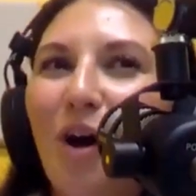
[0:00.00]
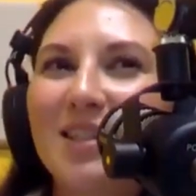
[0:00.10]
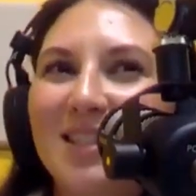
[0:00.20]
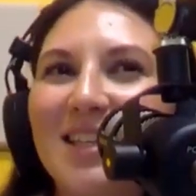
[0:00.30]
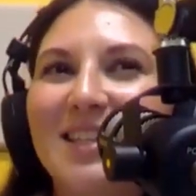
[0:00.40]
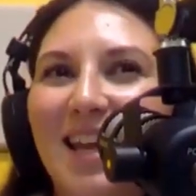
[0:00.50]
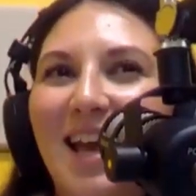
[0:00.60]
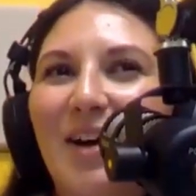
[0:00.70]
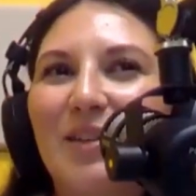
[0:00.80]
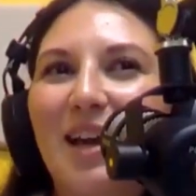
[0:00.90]
process
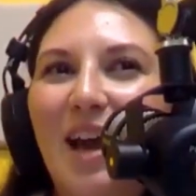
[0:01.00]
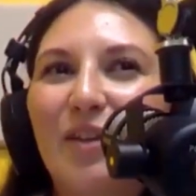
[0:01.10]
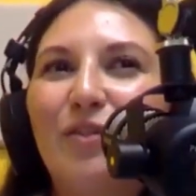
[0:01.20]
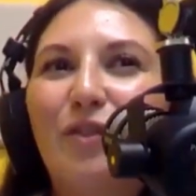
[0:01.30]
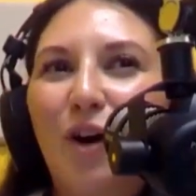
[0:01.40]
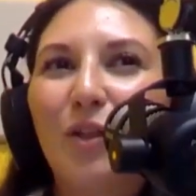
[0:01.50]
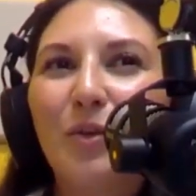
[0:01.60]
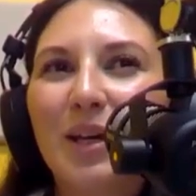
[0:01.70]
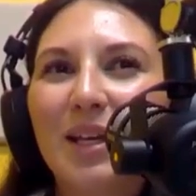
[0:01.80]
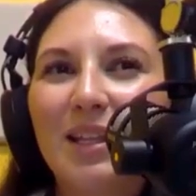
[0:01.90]
down and kind of
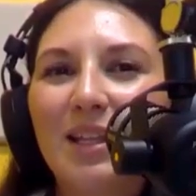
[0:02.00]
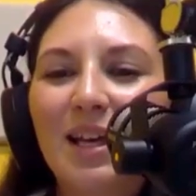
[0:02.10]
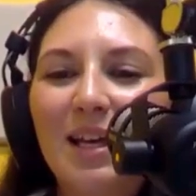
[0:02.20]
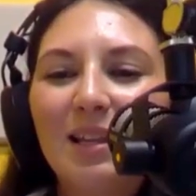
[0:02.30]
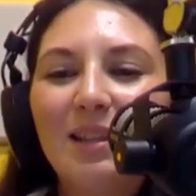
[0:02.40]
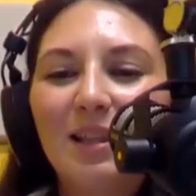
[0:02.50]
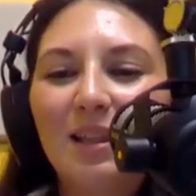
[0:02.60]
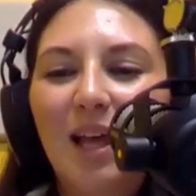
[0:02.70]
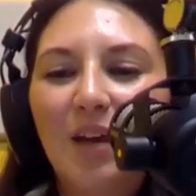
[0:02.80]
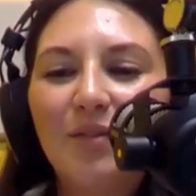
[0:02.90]
follow it, the
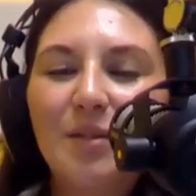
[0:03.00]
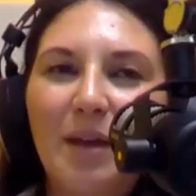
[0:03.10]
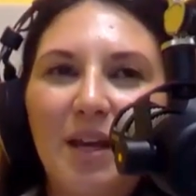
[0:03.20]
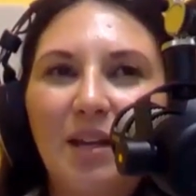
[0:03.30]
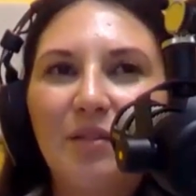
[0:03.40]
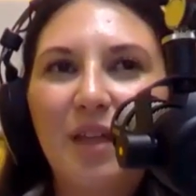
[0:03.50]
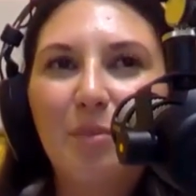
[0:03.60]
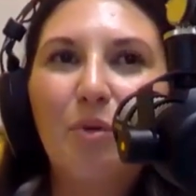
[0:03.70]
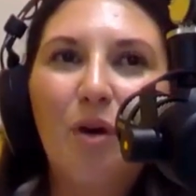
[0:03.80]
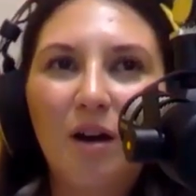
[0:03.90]
lifespan of
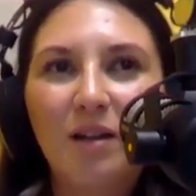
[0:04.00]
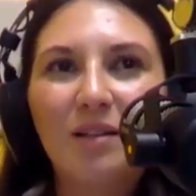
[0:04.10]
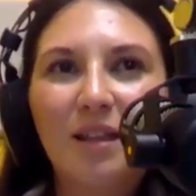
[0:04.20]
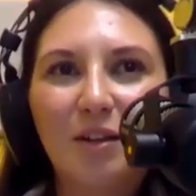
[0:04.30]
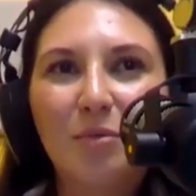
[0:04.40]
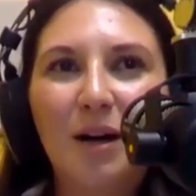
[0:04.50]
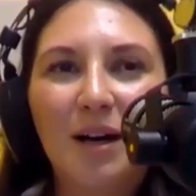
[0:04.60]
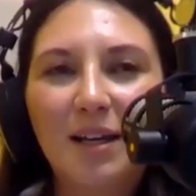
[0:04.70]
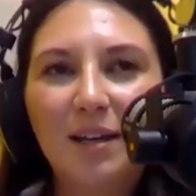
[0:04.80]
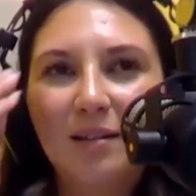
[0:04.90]
that product that you're
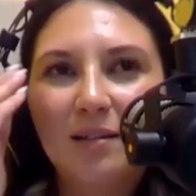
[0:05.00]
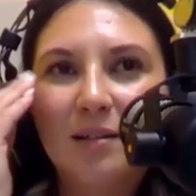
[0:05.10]
buying.